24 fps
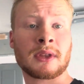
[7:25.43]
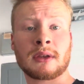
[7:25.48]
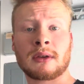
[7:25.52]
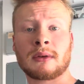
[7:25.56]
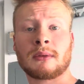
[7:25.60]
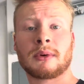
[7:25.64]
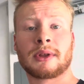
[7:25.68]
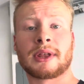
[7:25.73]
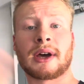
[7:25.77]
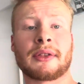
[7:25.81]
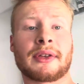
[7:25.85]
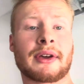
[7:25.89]

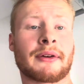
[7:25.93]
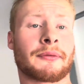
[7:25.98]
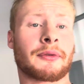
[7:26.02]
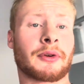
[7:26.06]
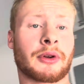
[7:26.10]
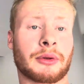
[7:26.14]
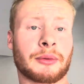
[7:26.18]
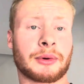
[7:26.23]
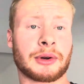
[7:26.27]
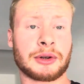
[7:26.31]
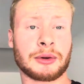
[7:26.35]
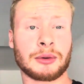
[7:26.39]
without that
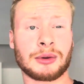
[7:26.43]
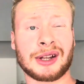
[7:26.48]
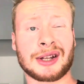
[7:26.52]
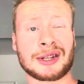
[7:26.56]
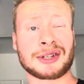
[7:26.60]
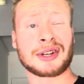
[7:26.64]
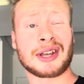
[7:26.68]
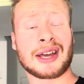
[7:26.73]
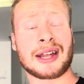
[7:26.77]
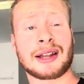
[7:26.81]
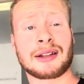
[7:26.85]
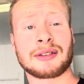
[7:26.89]
further ado, let's
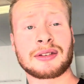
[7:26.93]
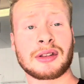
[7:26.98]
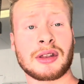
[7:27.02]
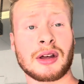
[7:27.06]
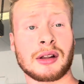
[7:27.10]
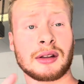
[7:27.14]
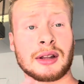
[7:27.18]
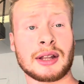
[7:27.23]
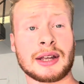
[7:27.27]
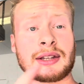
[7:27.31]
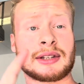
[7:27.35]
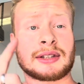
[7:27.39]
get into the
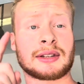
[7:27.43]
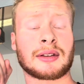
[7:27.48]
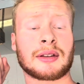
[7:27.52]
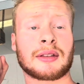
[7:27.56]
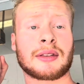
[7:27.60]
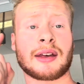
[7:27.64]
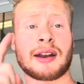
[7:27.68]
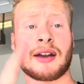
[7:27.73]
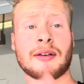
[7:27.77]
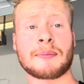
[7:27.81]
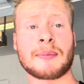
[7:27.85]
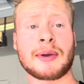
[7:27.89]
list
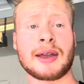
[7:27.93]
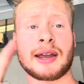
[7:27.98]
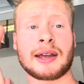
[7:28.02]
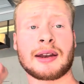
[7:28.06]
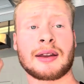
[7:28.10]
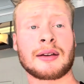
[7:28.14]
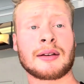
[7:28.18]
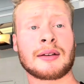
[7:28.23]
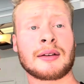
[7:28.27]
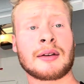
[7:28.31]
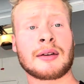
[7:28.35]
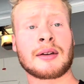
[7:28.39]
that I've
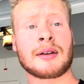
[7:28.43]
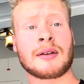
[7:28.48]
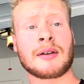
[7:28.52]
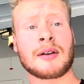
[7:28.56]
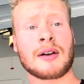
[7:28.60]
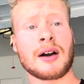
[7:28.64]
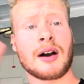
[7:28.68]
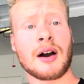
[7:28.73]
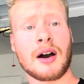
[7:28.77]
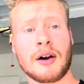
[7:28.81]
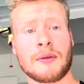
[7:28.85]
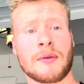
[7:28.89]
made
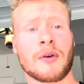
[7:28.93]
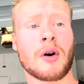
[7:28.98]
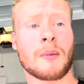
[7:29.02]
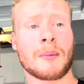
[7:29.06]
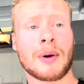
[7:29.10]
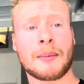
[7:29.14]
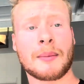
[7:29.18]
of all my